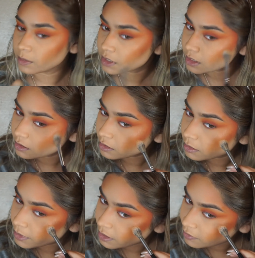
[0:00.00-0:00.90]
I'm going to take a little
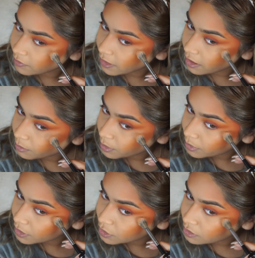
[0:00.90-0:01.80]
bit of that on my
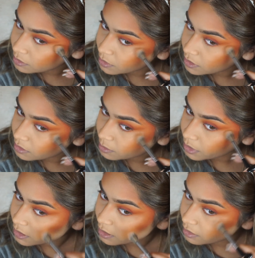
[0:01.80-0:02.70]
brush and I'm just going to
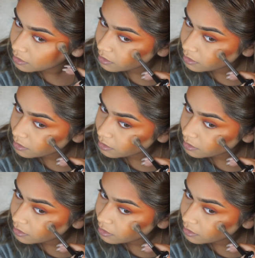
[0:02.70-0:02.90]
put it...